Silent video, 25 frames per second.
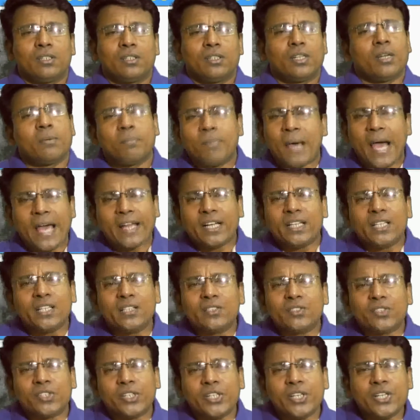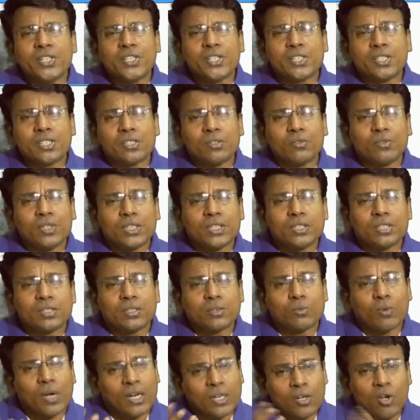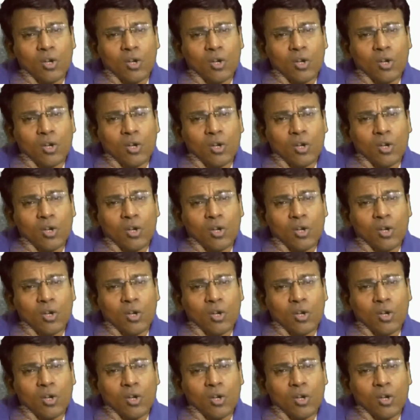Now, parody treats with one